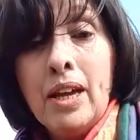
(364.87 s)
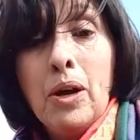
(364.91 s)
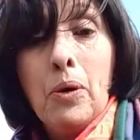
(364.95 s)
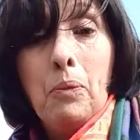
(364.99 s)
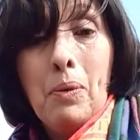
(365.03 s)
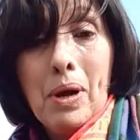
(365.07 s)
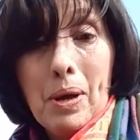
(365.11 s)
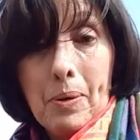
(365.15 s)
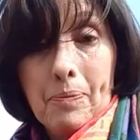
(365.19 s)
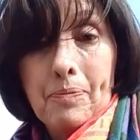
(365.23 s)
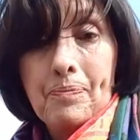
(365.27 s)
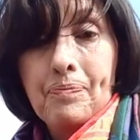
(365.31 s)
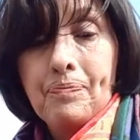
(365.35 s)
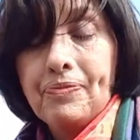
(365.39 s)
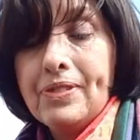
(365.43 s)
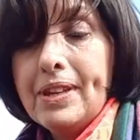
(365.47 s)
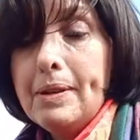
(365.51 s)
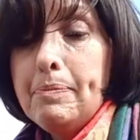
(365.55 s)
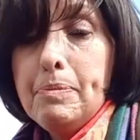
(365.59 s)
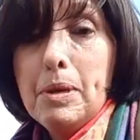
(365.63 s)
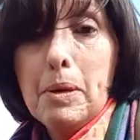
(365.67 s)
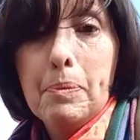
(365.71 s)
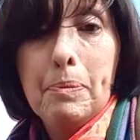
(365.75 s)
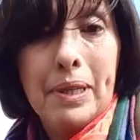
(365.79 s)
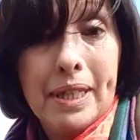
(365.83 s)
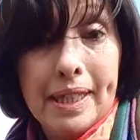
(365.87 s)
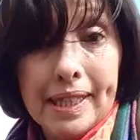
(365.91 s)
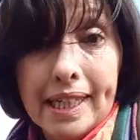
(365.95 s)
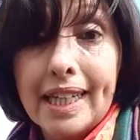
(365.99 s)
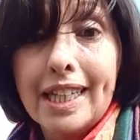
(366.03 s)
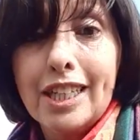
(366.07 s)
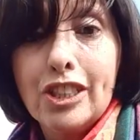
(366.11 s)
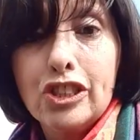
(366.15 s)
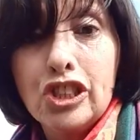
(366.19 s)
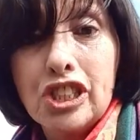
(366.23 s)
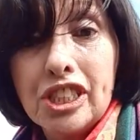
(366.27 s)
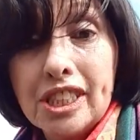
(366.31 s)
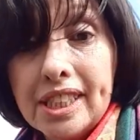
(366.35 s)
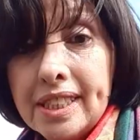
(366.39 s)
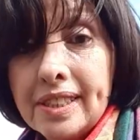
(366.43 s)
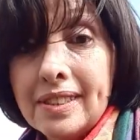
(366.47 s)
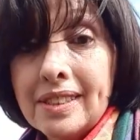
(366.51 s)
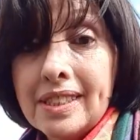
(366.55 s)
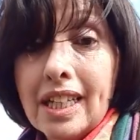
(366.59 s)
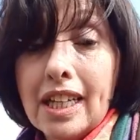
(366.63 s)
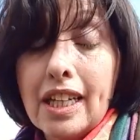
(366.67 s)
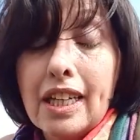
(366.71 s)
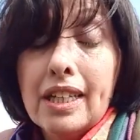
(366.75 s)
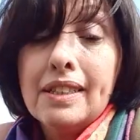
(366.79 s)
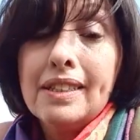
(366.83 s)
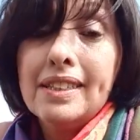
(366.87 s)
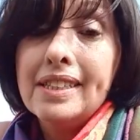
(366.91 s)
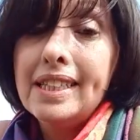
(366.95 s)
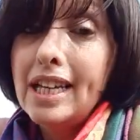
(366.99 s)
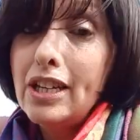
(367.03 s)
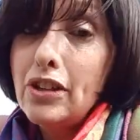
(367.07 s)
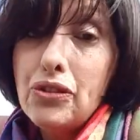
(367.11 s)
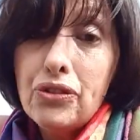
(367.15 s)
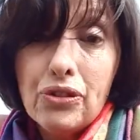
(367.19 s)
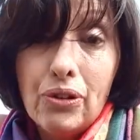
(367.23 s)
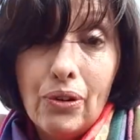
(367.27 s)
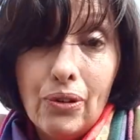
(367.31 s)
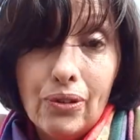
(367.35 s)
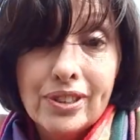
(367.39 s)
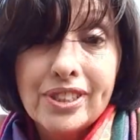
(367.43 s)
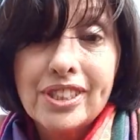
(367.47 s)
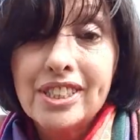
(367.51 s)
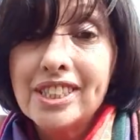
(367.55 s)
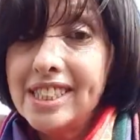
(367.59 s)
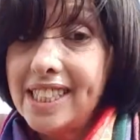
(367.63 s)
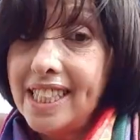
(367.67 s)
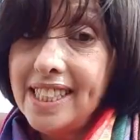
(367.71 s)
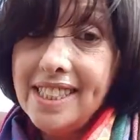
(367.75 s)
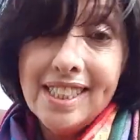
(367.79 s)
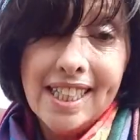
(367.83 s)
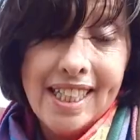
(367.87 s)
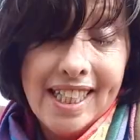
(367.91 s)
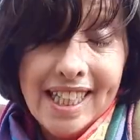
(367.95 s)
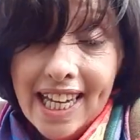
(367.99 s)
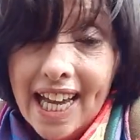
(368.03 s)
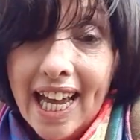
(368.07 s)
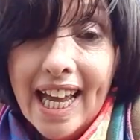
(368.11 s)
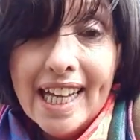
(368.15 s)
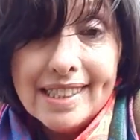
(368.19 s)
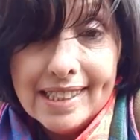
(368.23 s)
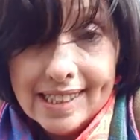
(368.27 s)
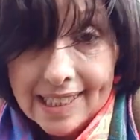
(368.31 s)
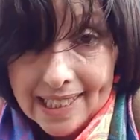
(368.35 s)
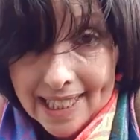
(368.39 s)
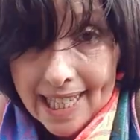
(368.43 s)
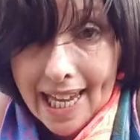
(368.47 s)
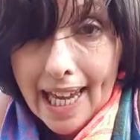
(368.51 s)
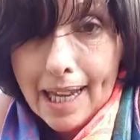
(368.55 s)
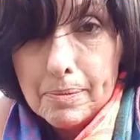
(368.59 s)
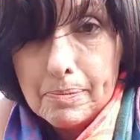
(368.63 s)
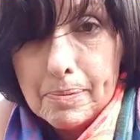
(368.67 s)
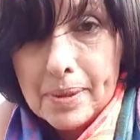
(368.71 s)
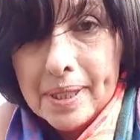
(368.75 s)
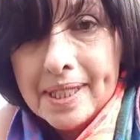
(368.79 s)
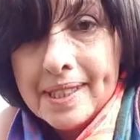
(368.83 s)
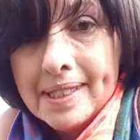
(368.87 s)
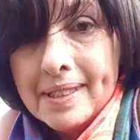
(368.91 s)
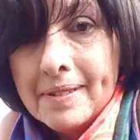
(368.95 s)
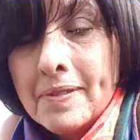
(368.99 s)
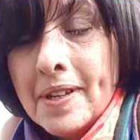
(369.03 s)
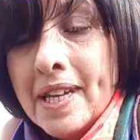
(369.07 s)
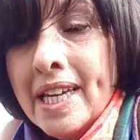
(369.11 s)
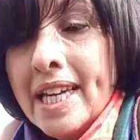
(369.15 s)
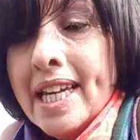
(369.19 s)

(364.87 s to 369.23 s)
Well, the people in the kitchen, they thought that he had escaped,